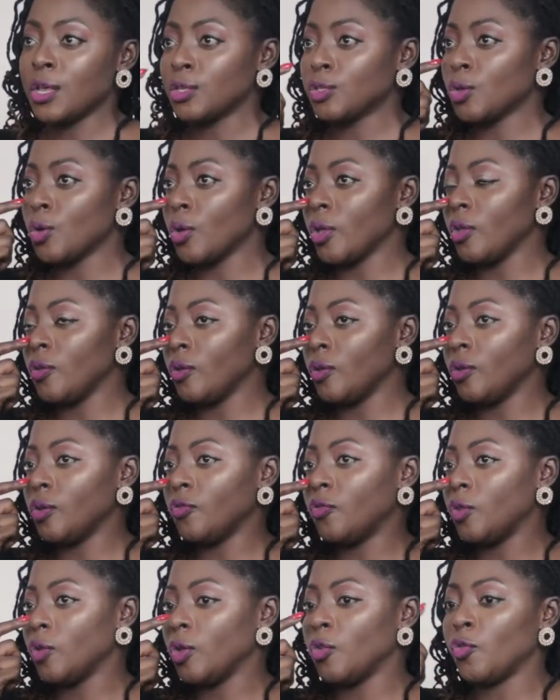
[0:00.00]
So
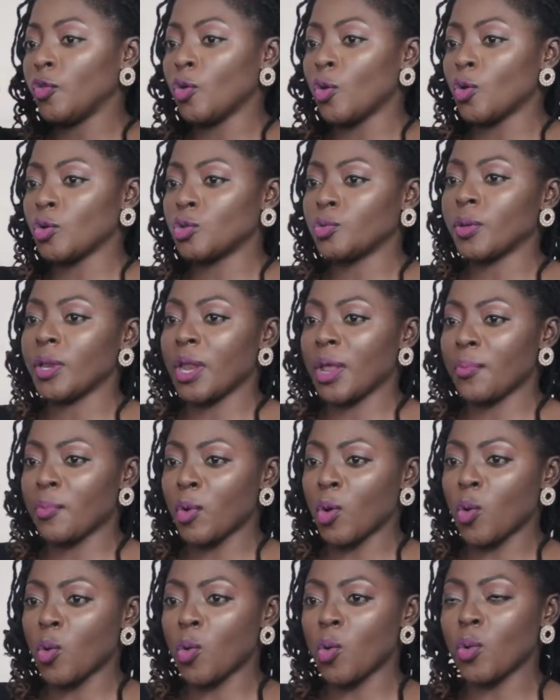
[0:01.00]
if you go to a
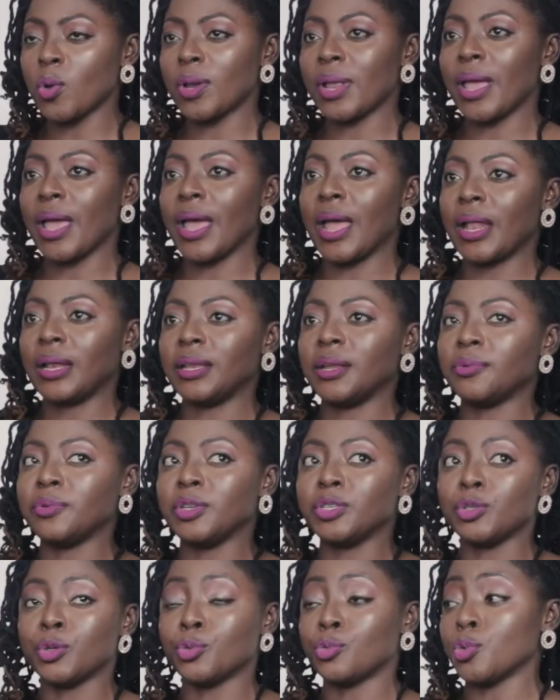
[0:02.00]
neighborhood and there
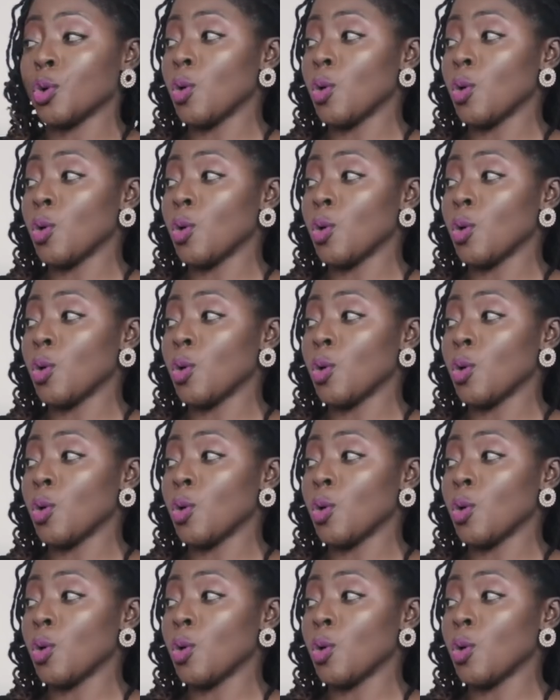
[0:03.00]
is a